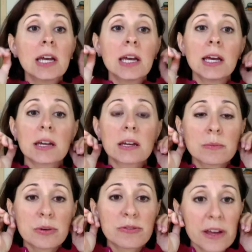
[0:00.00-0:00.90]
It can
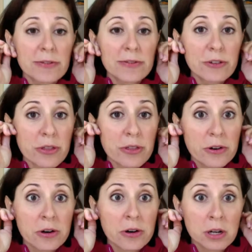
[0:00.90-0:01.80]
prevent
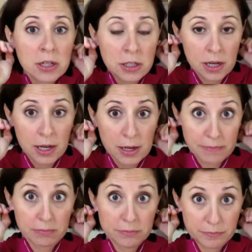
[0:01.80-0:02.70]
further
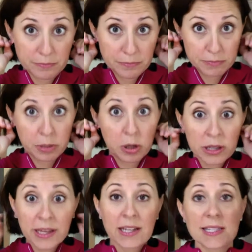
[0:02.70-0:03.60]

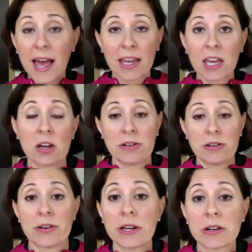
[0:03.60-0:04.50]
pulling and sagging on
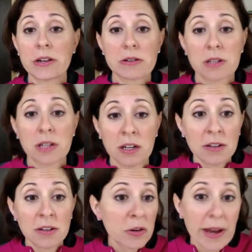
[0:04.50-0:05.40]
your ears.
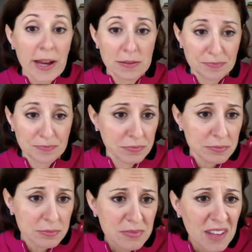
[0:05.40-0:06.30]
They're great.
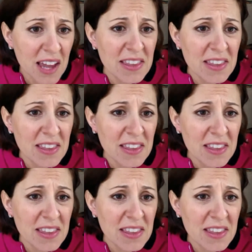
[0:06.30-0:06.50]
And